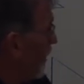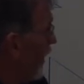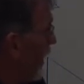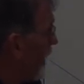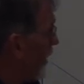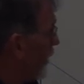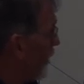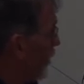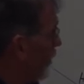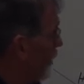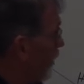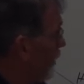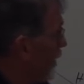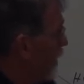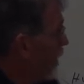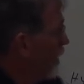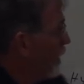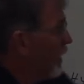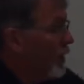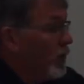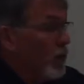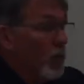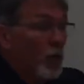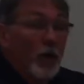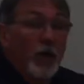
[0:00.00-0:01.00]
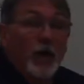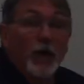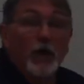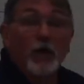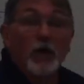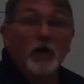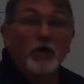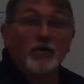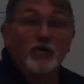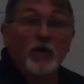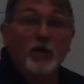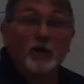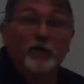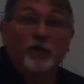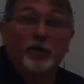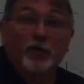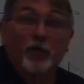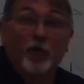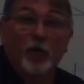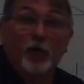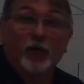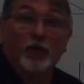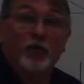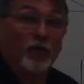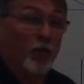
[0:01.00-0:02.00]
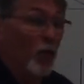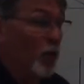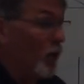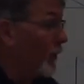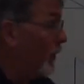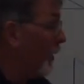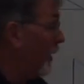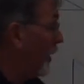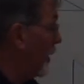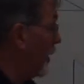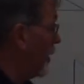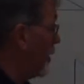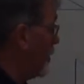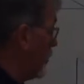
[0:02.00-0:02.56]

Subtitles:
the angle, we're going to use our first formula